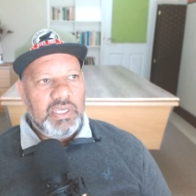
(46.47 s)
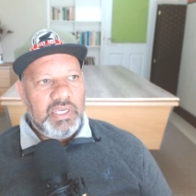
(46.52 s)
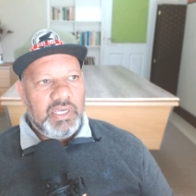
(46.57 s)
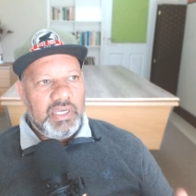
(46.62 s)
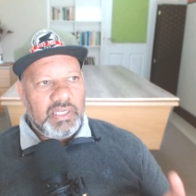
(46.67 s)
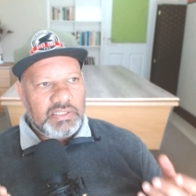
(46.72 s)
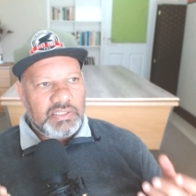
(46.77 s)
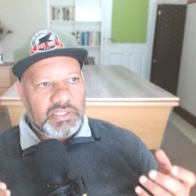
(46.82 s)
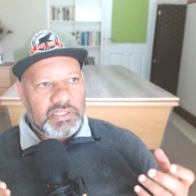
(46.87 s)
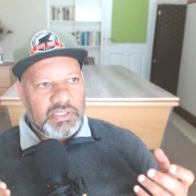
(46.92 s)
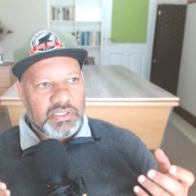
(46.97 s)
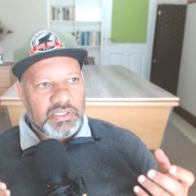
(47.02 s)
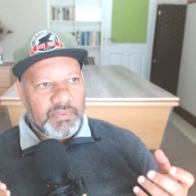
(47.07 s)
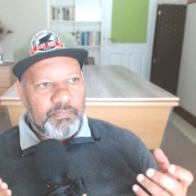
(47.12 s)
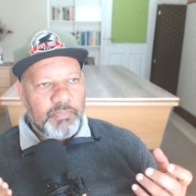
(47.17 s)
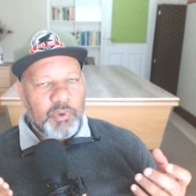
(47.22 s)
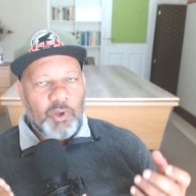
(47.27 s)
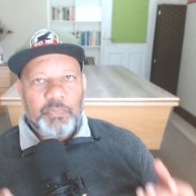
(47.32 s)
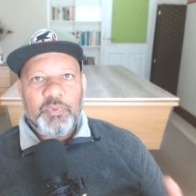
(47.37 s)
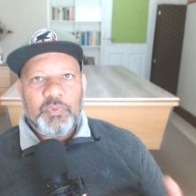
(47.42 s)
it's the
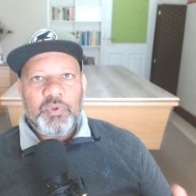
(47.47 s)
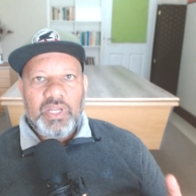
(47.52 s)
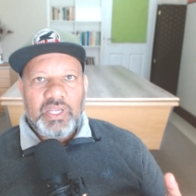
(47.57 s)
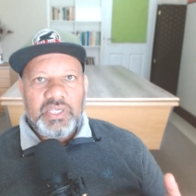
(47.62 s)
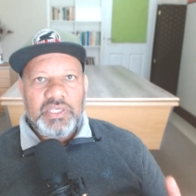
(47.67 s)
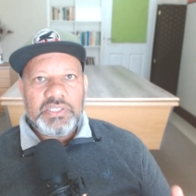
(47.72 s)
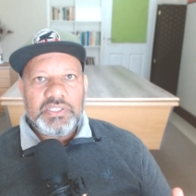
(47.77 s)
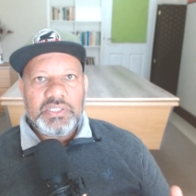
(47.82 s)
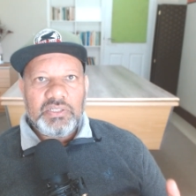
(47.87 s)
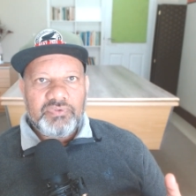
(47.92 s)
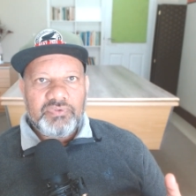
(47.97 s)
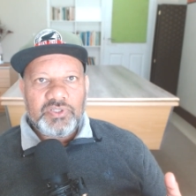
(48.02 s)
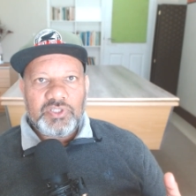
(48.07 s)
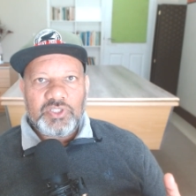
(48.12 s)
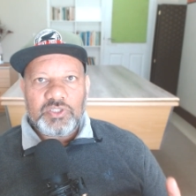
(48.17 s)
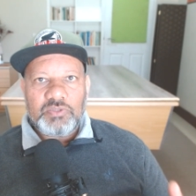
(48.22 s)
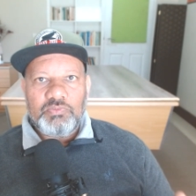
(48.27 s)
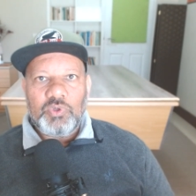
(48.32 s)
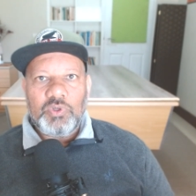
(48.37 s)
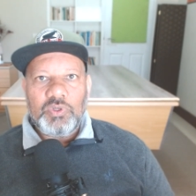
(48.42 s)
population of a
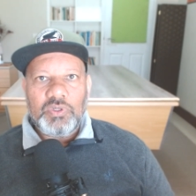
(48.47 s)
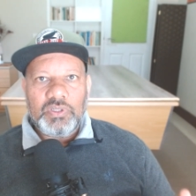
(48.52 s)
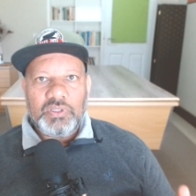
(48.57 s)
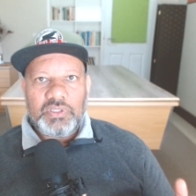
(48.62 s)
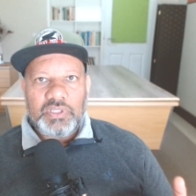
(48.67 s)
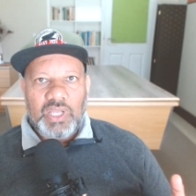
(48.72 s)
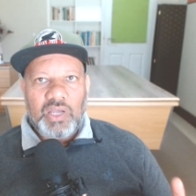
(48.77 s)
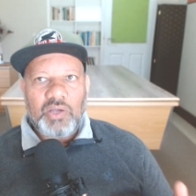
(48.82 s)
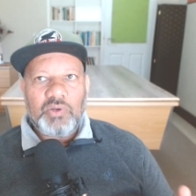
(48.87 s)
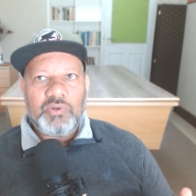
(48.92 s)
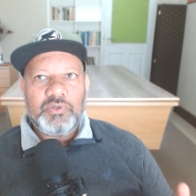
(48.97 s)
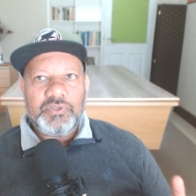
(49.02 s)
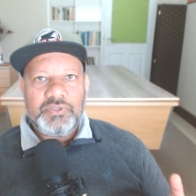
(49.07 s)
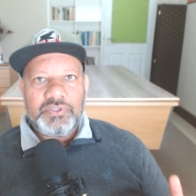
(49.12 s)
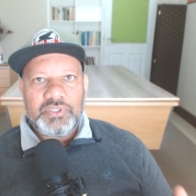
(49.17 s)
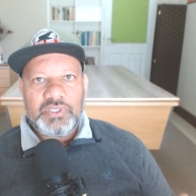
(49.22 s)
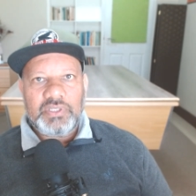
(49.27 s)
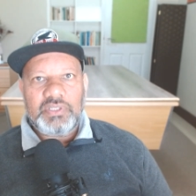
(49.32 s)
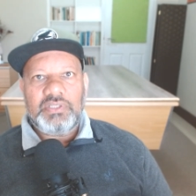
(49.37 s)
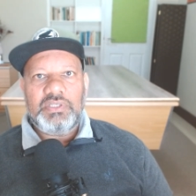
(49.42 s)
small town or
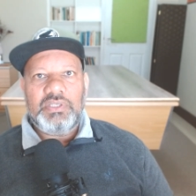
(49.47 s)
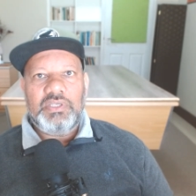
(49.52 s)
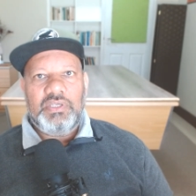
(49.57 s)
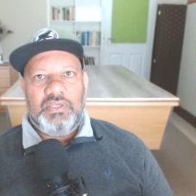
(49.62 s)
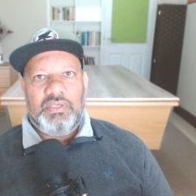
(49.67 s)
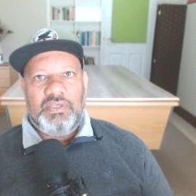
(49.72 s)
city.